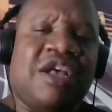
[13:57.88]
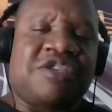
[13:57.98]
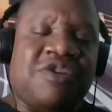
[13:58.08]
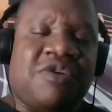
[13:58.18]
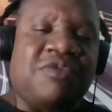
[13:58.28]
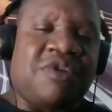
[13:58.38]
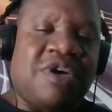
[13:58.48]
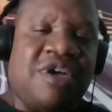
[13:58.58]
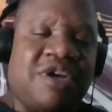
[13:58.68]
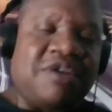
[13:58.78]
So
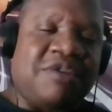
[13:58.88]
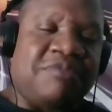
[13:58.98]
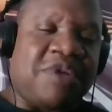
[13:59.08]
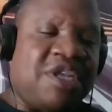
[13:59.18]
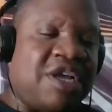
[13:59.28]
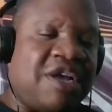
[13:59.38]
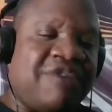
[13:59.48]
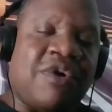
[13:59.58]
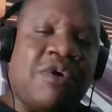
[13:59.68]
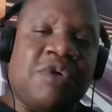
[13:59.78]
but
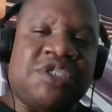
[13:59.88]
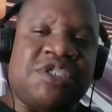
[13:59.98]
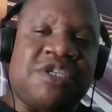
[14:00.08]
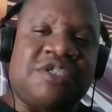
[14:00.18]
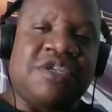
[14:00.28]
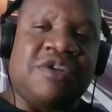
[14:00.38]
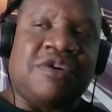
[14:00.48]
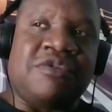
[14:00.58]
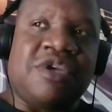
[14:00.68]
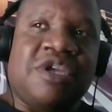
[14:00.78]
I've always just, you
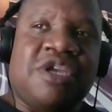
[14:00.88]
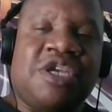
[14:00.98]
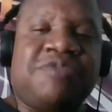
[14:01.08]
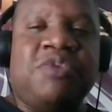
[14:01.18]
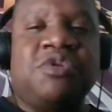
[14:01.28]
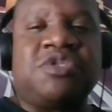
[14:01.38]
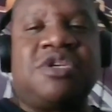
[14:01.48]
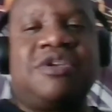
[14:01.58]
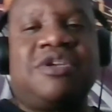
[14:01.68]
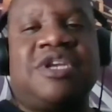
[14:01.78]
know, his
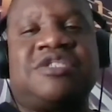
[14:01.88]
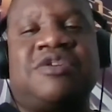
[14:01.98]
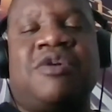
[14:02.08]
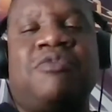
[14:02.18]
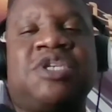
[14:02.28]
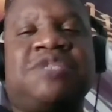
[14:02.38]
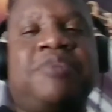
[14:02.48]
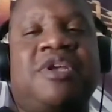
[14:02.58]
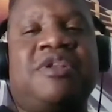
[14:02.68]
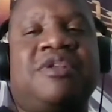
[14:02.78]
music has always
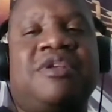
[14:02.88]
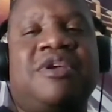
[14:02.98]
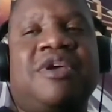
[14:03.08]
been